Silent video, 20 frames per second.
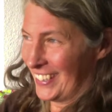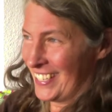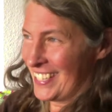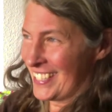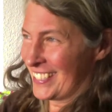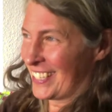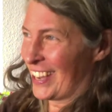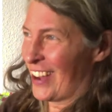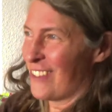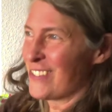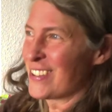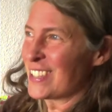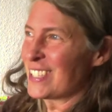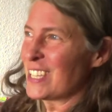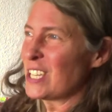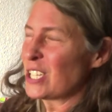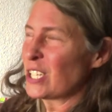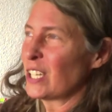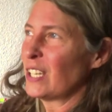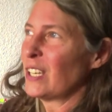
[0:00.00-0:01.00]
this
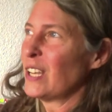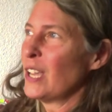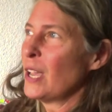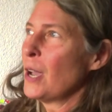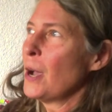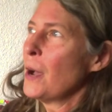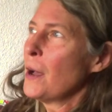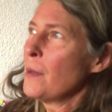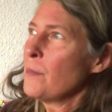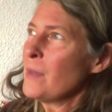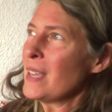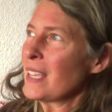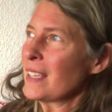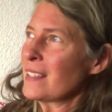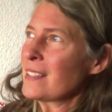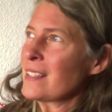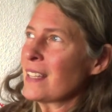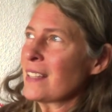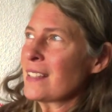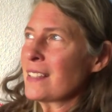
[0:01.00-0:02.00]
conversation,
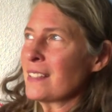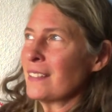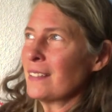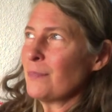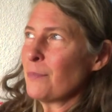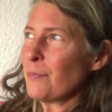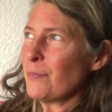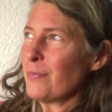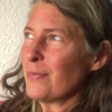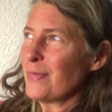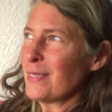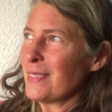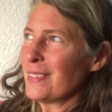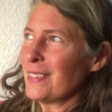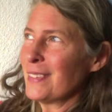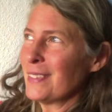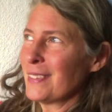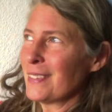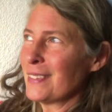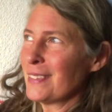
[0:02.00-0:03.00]
because that's
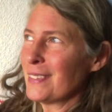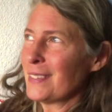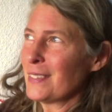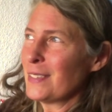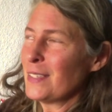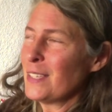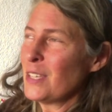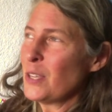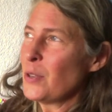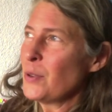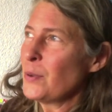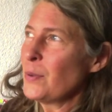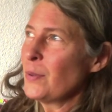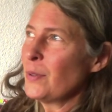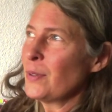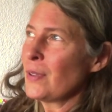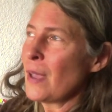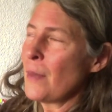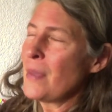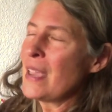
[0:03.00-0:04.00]
you.
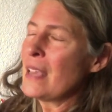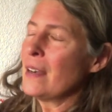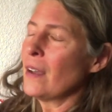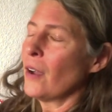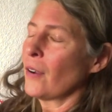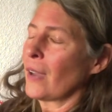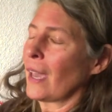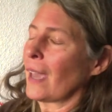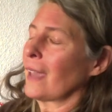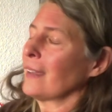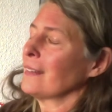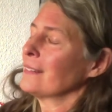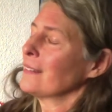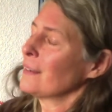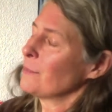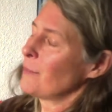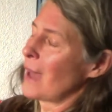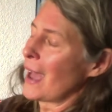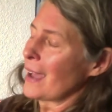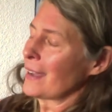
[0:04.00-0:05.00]
I mean, okay,
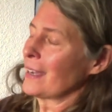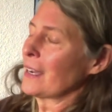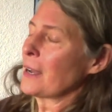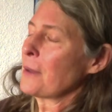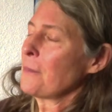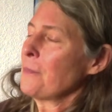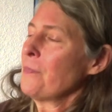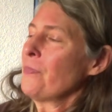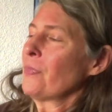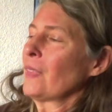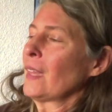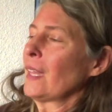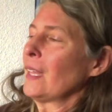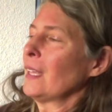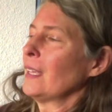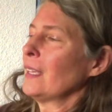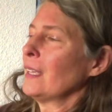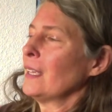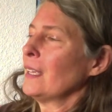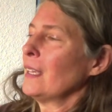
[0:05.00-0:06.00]
back up.
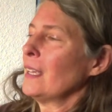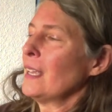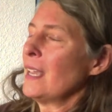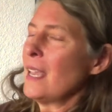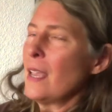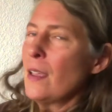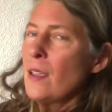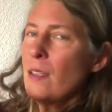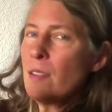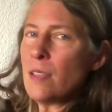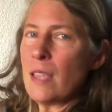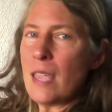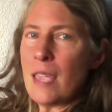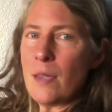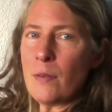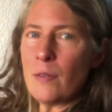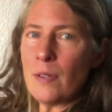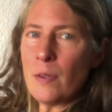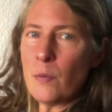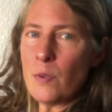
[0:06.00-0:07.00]

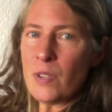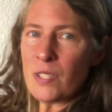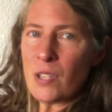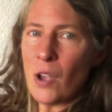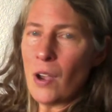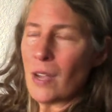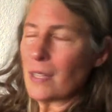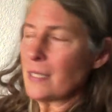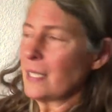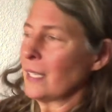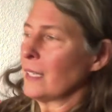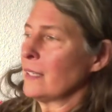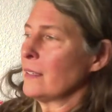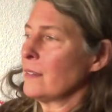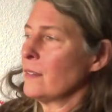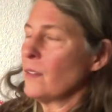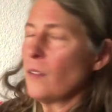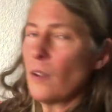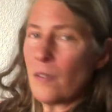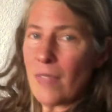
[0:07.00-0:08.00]
It was haunted.
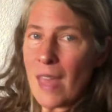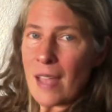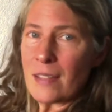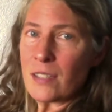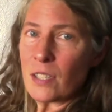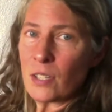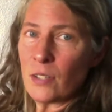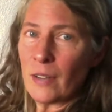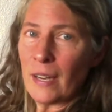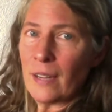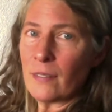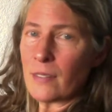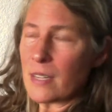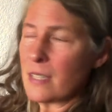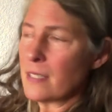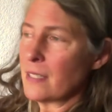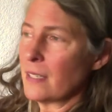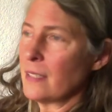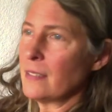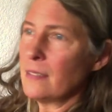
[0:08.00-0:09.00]
That's a great
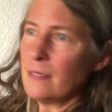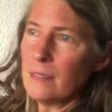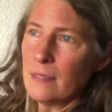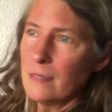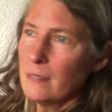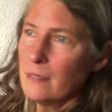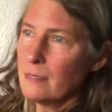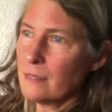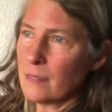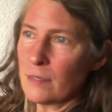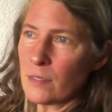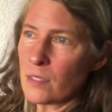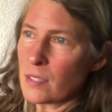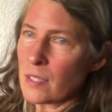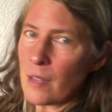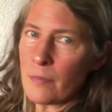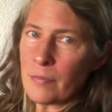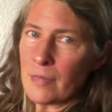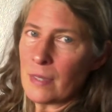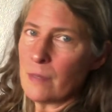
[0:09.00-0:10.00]
reason.
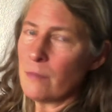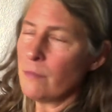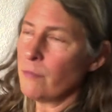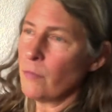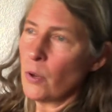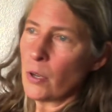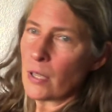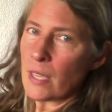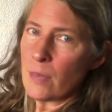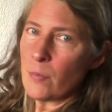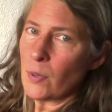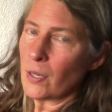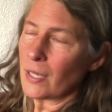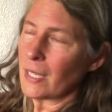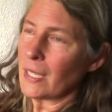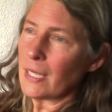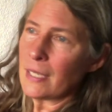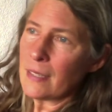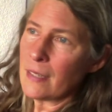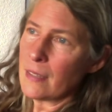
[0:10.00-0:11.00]
Something oogie
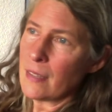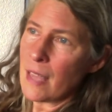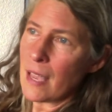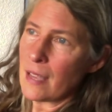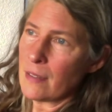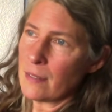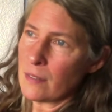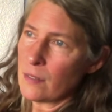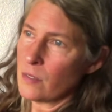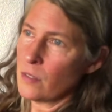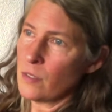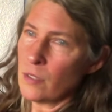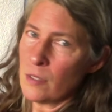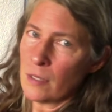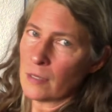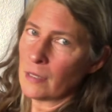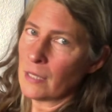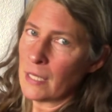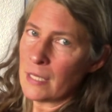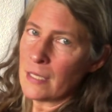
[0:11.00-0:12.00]
boogie that
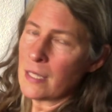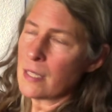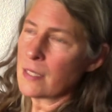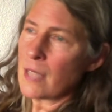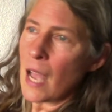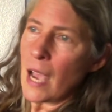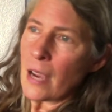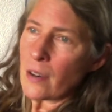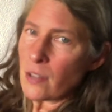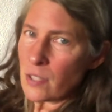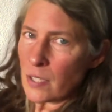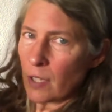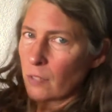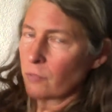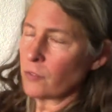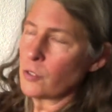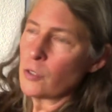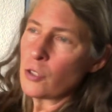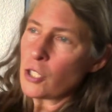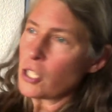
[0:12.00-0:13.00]
Linda's higher self
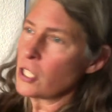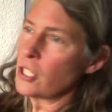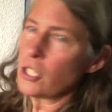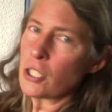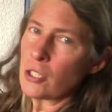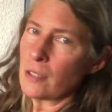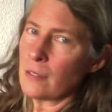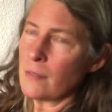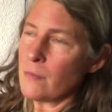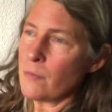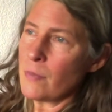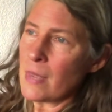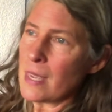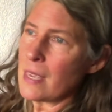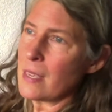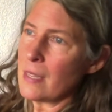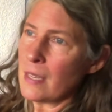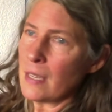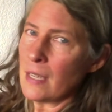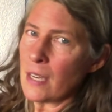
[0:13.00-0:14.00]
knew she shouldn't
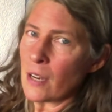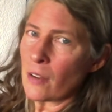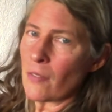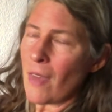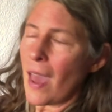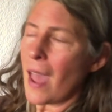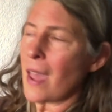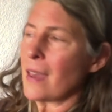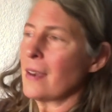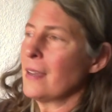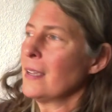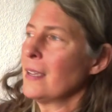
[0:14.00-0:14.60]
be near that.